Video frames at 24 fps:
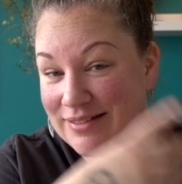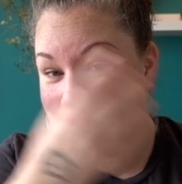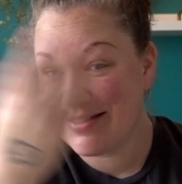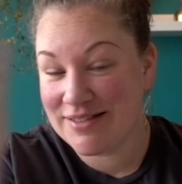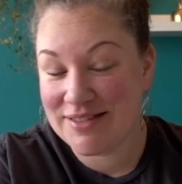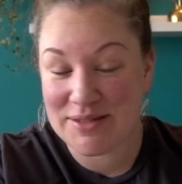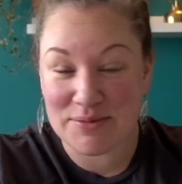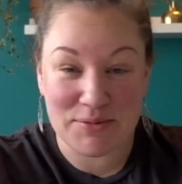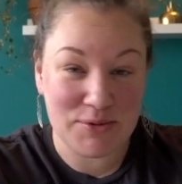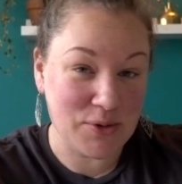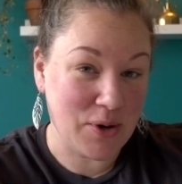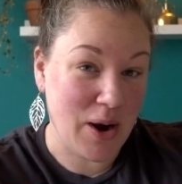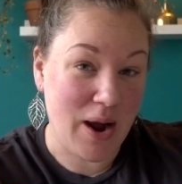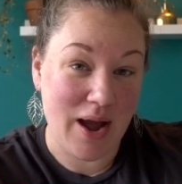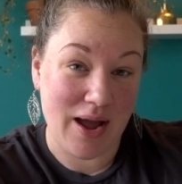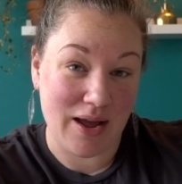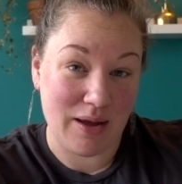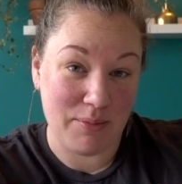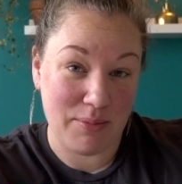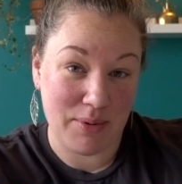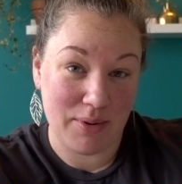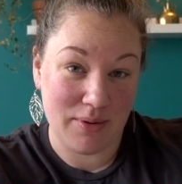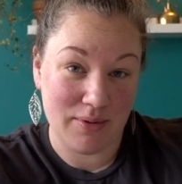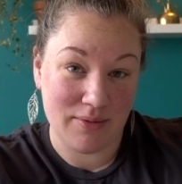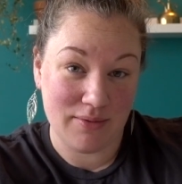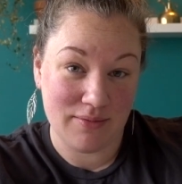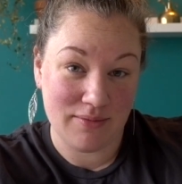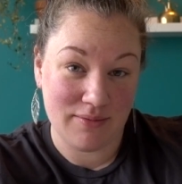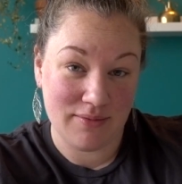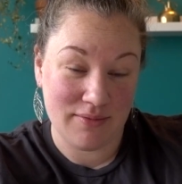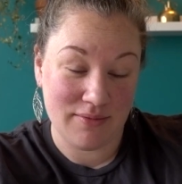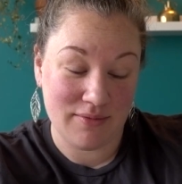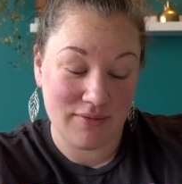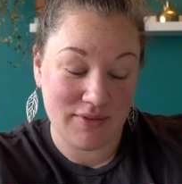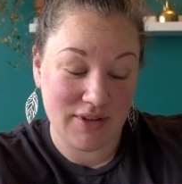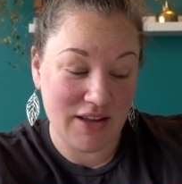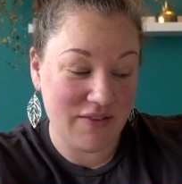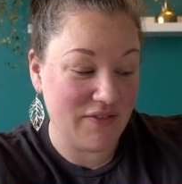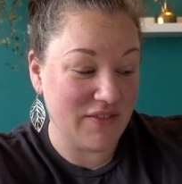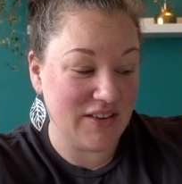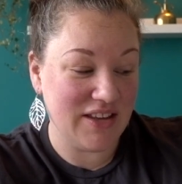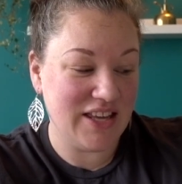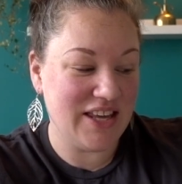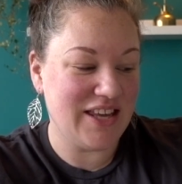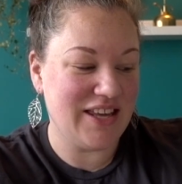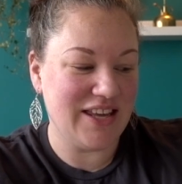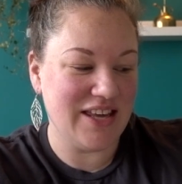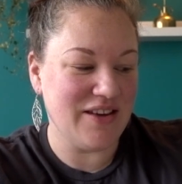subscribe.
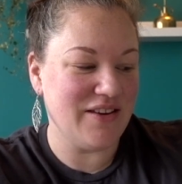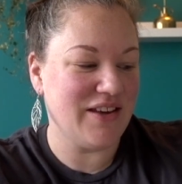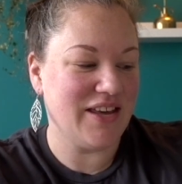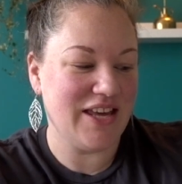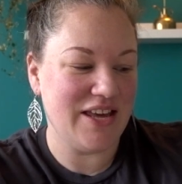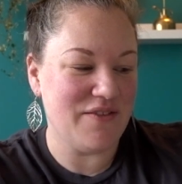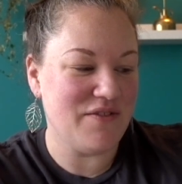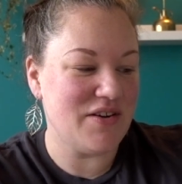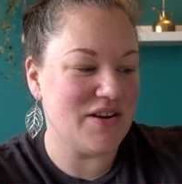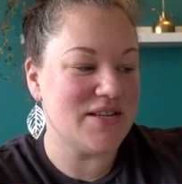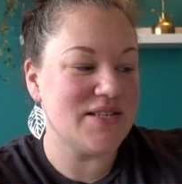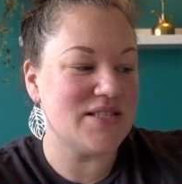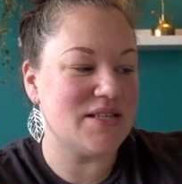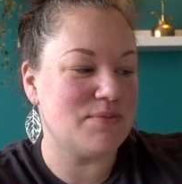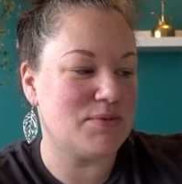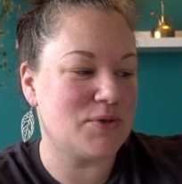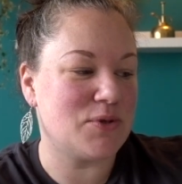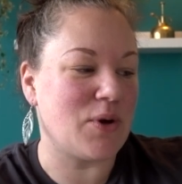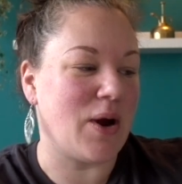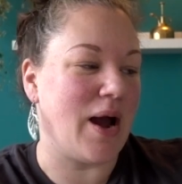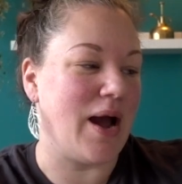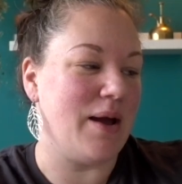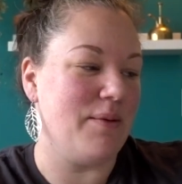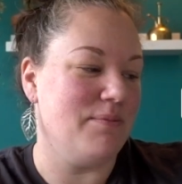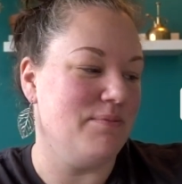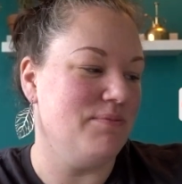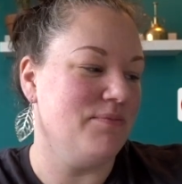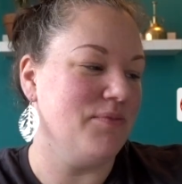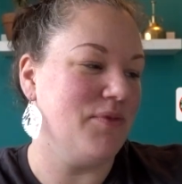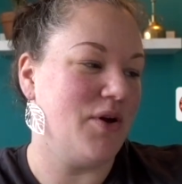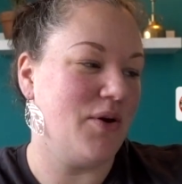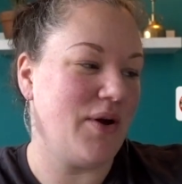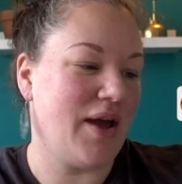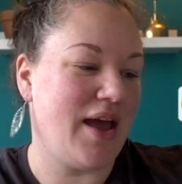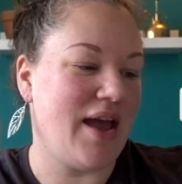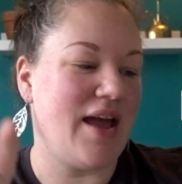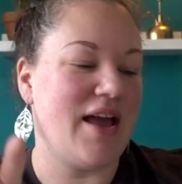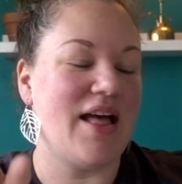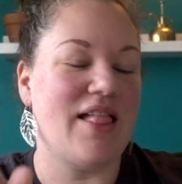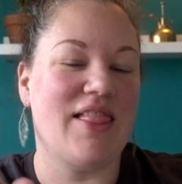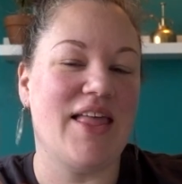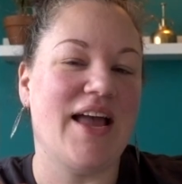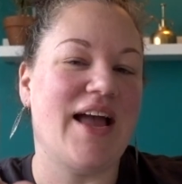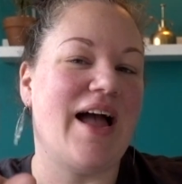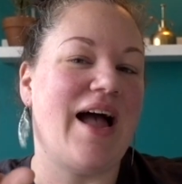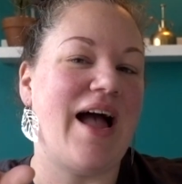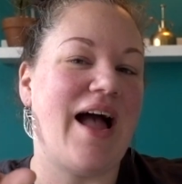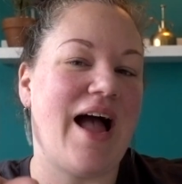Give it a subscribe, okay?
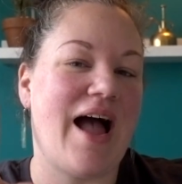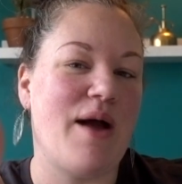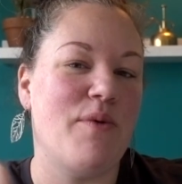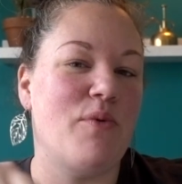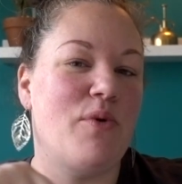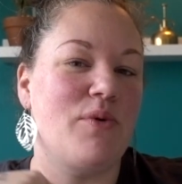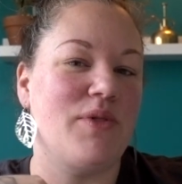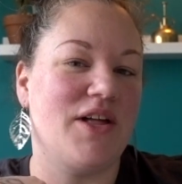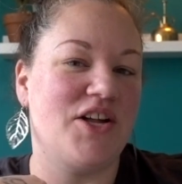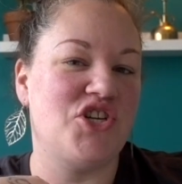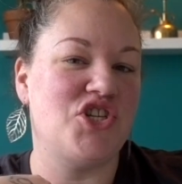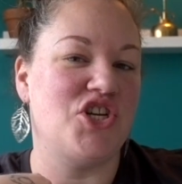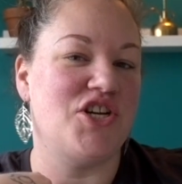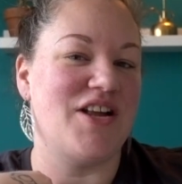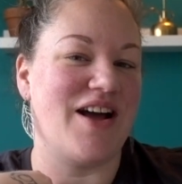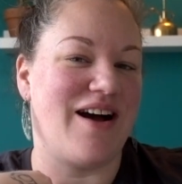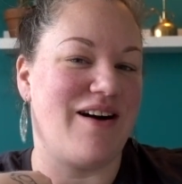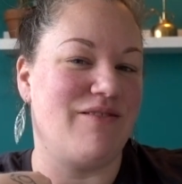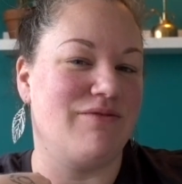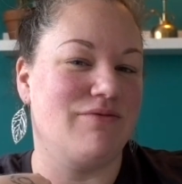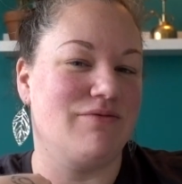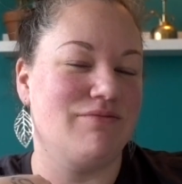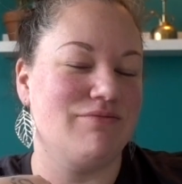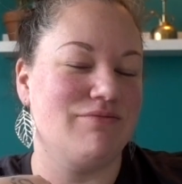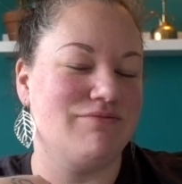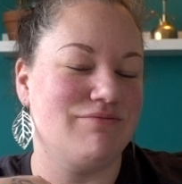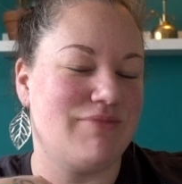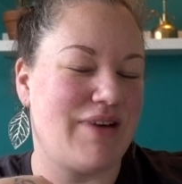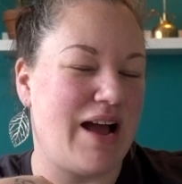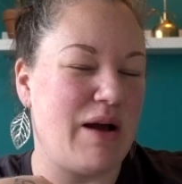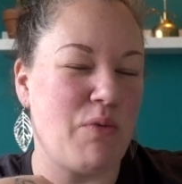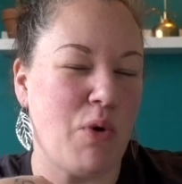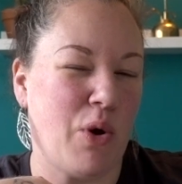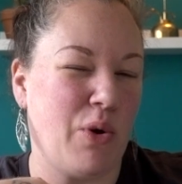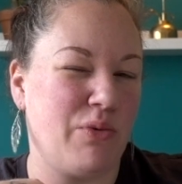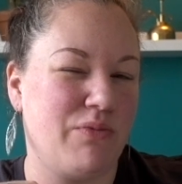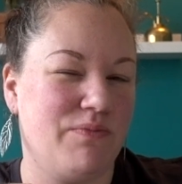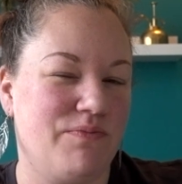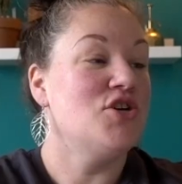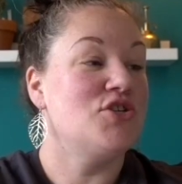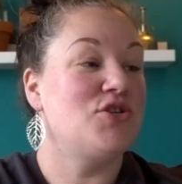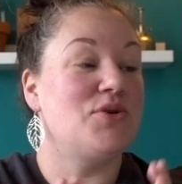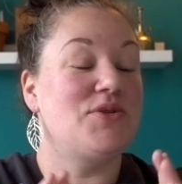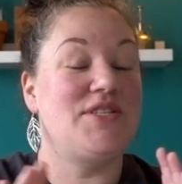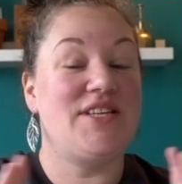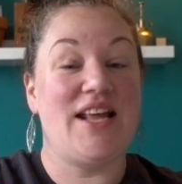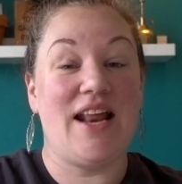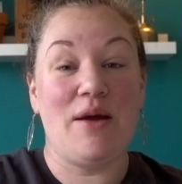Like, I won't let you down. I won't.
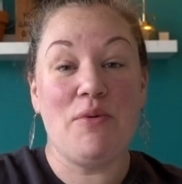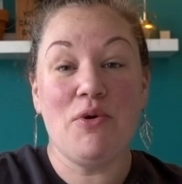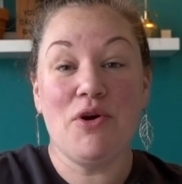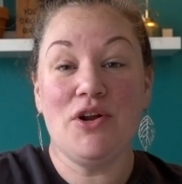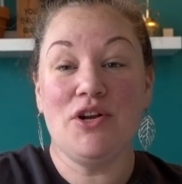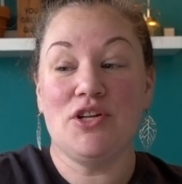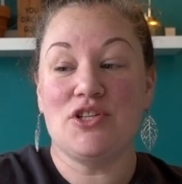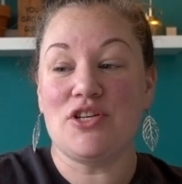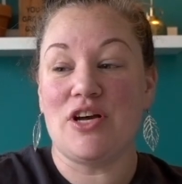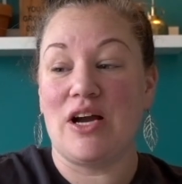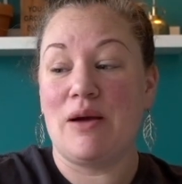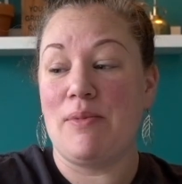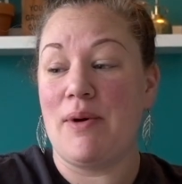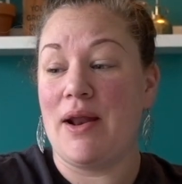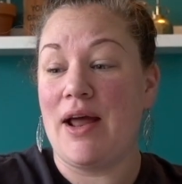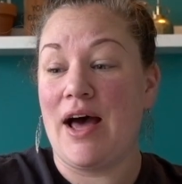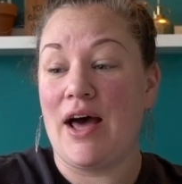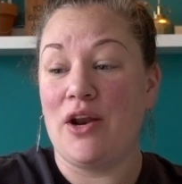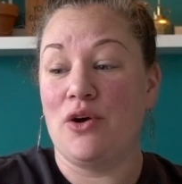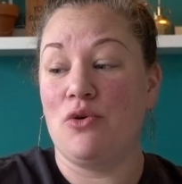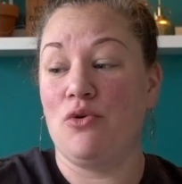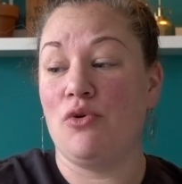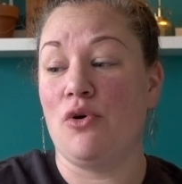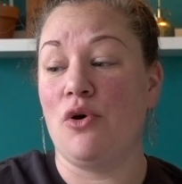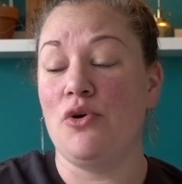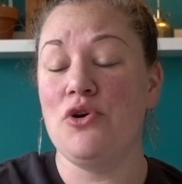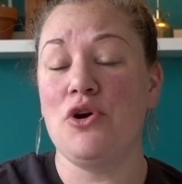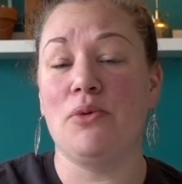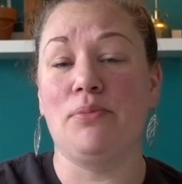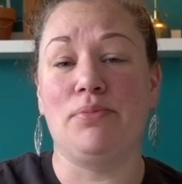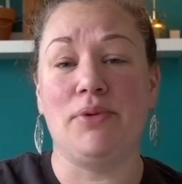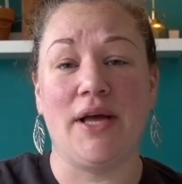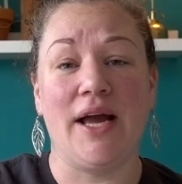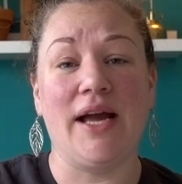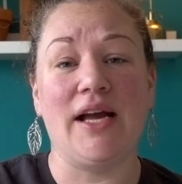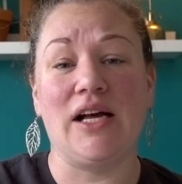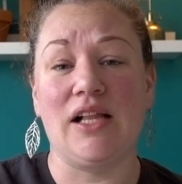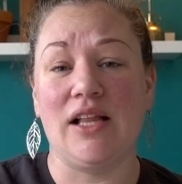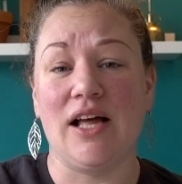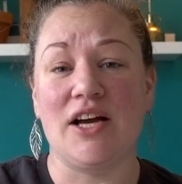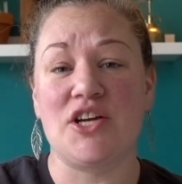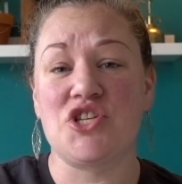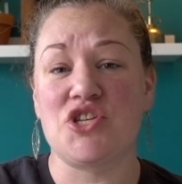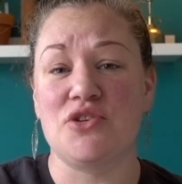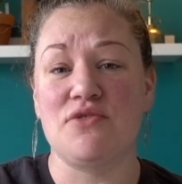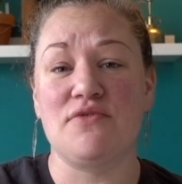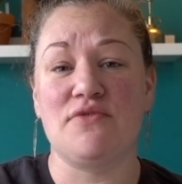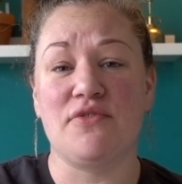So today we're going to talk about how to grow your plant
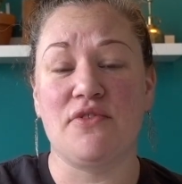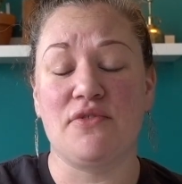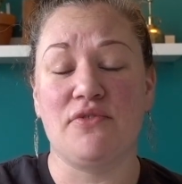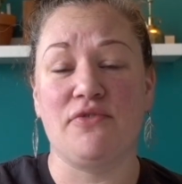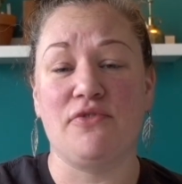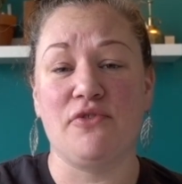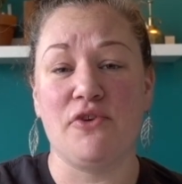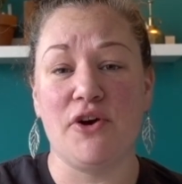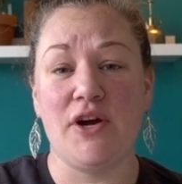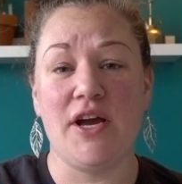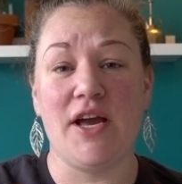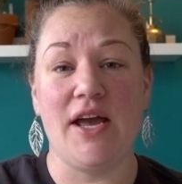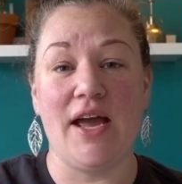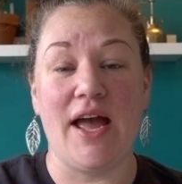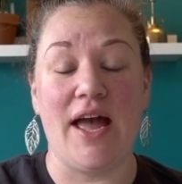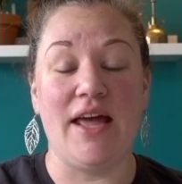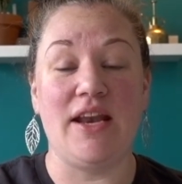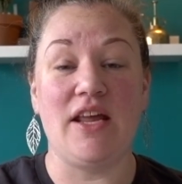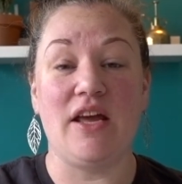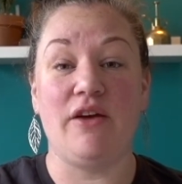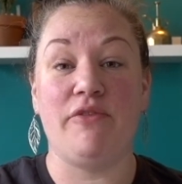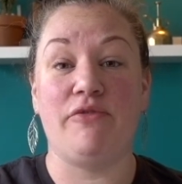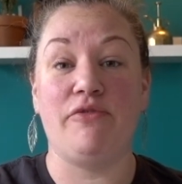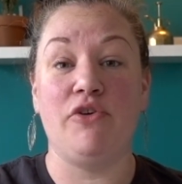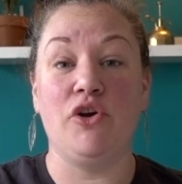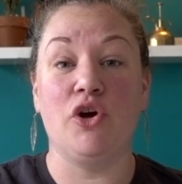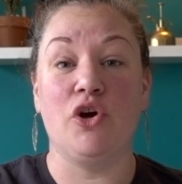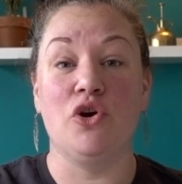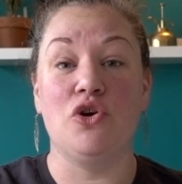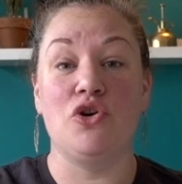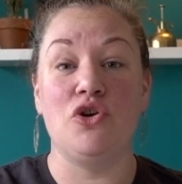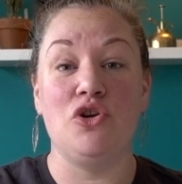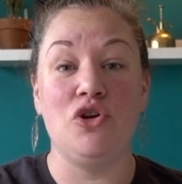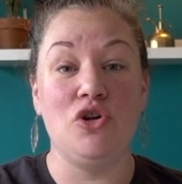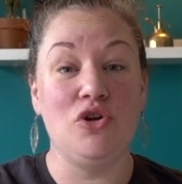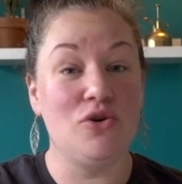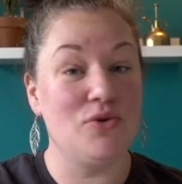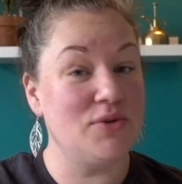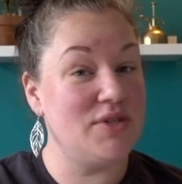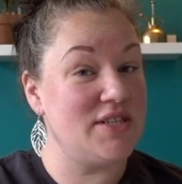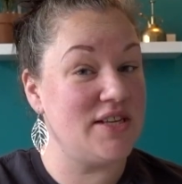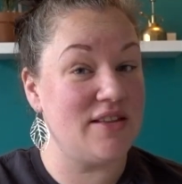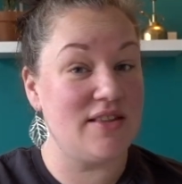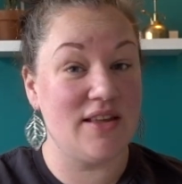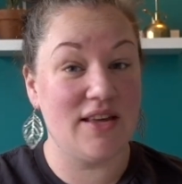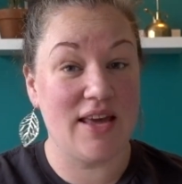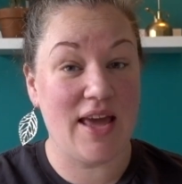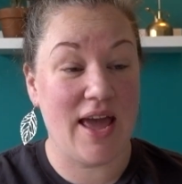collection for free. And if you're new
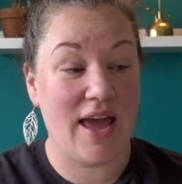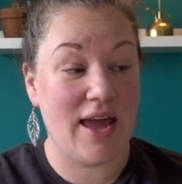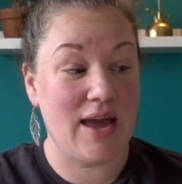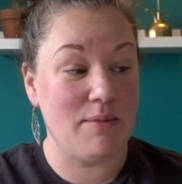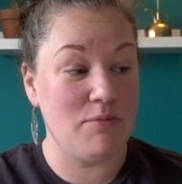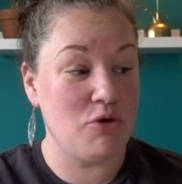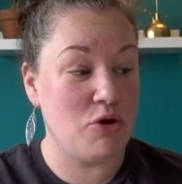to the game,